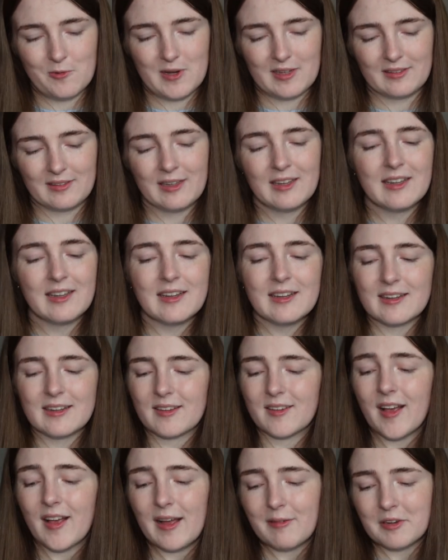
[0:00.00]
one
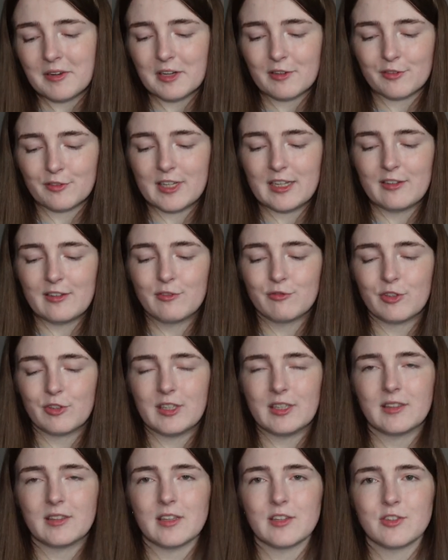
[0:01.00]
because I am going to
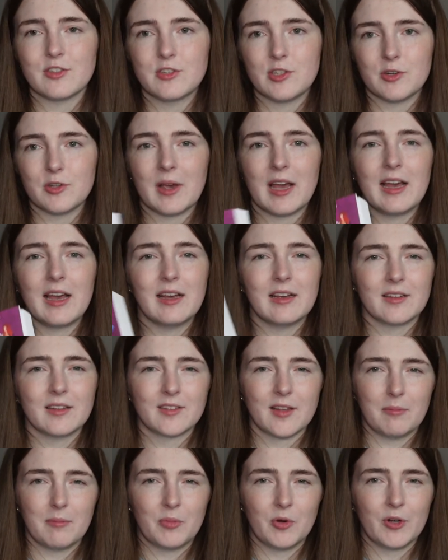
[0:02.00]
read this duet at
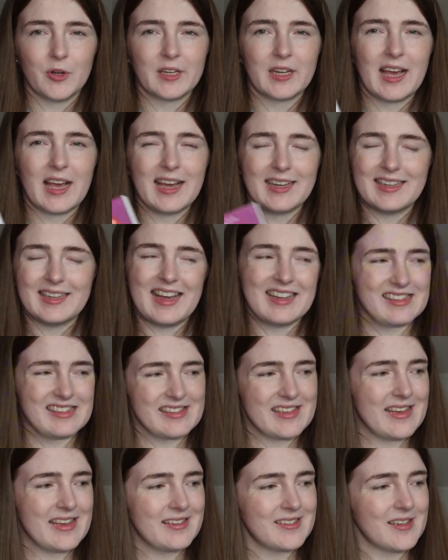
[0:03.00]
some point and
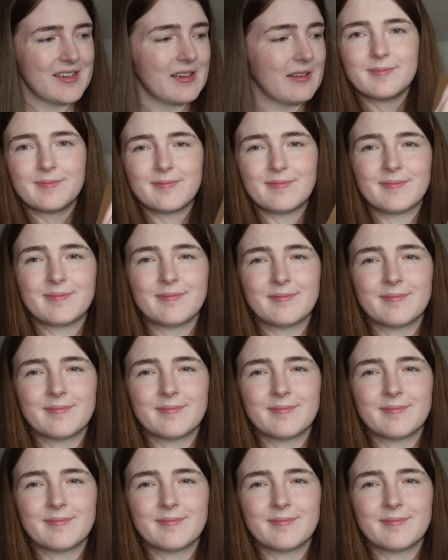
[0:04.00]
annotate it.